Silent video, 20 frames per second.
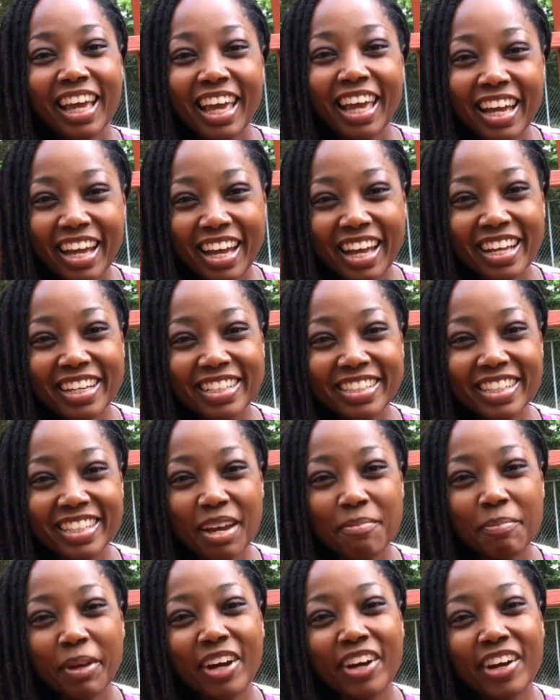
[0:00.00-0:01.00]
Hey guys,
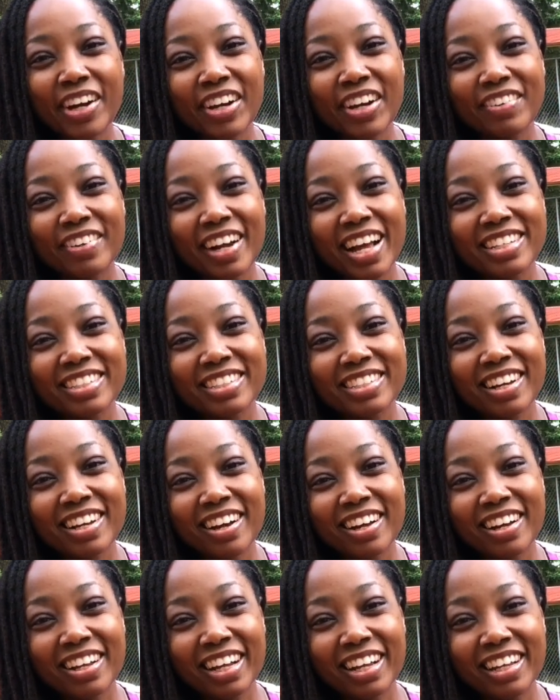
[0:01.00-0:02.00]
I'm Erica
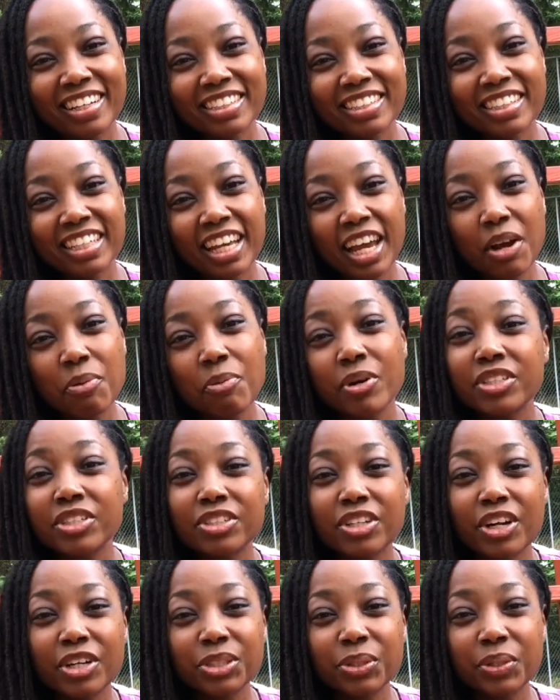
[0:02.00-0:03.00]
Rascon, and today I want
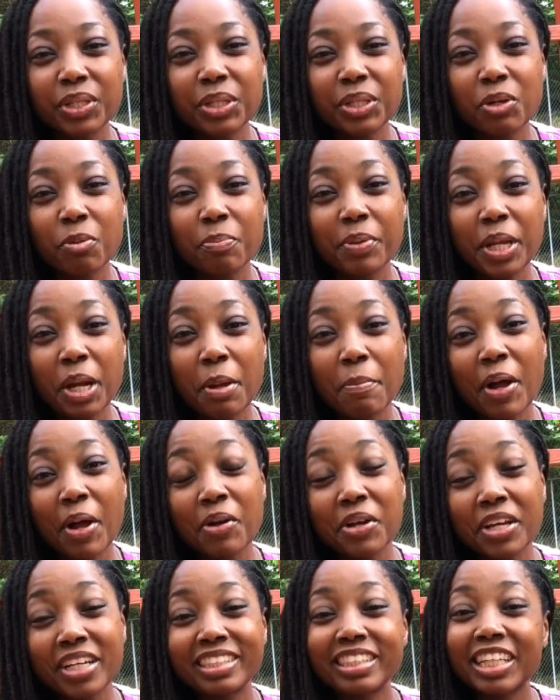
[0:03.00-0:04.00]
to talk to you a little bit
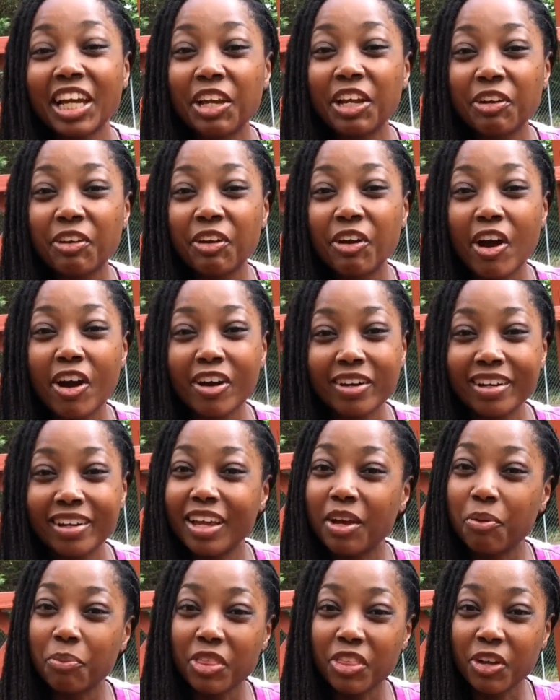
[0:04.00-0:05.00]
about container
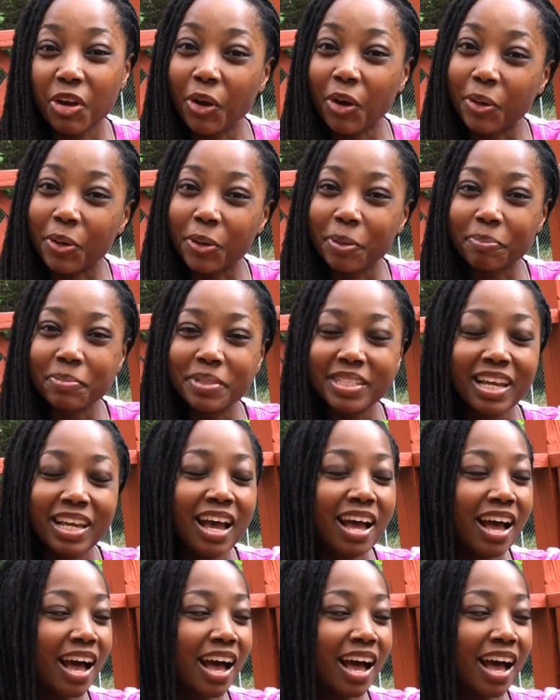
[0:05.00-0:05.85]
gardening with herbs.